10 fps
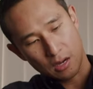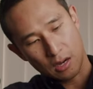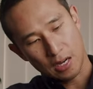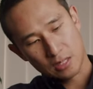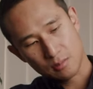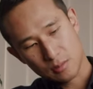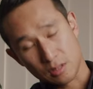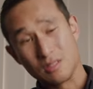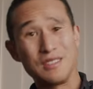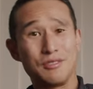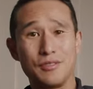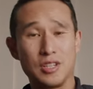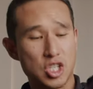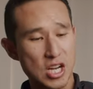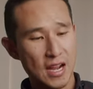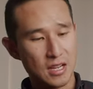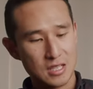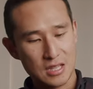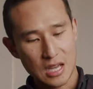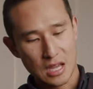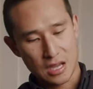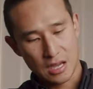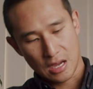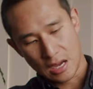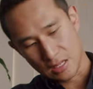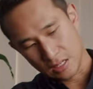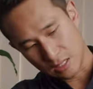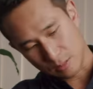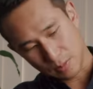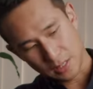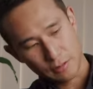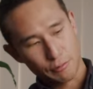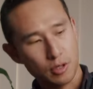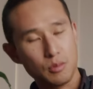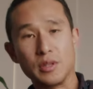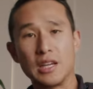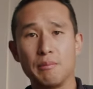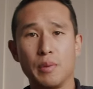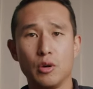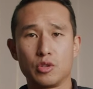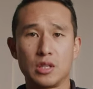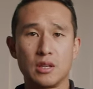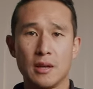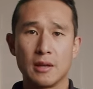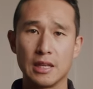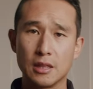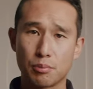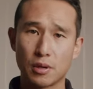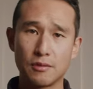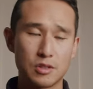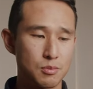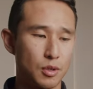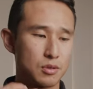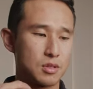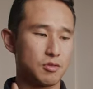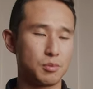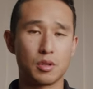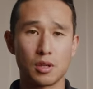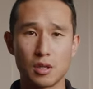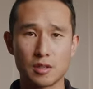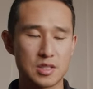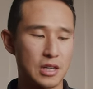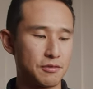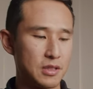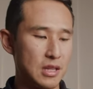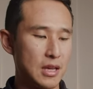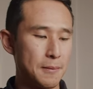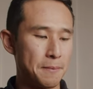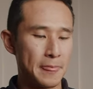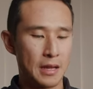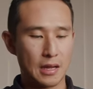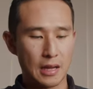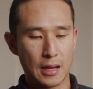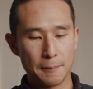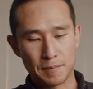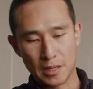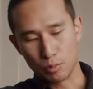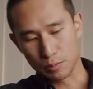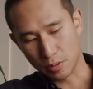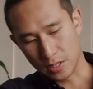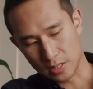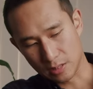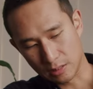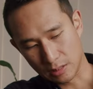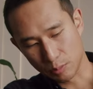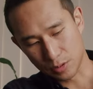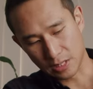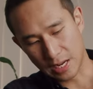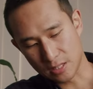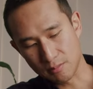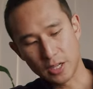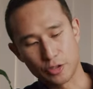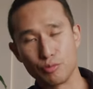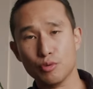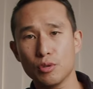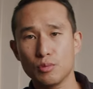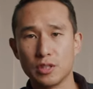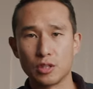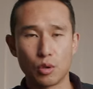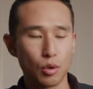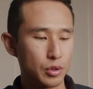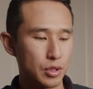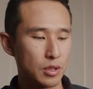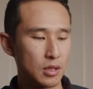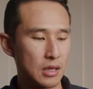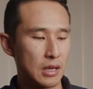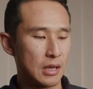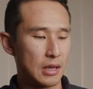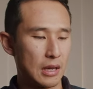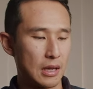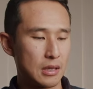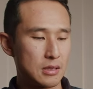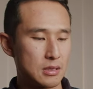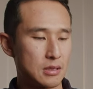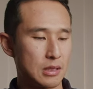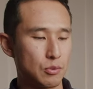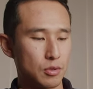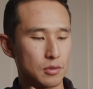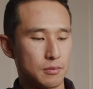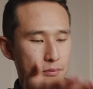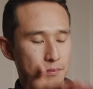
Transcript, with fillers: items, can even fit a jacket in there, and then there's plenty of room without bulging. In the previous models, if you put a lot of stuff in there, um, it would press, there wasn't as much room with the core unit and it would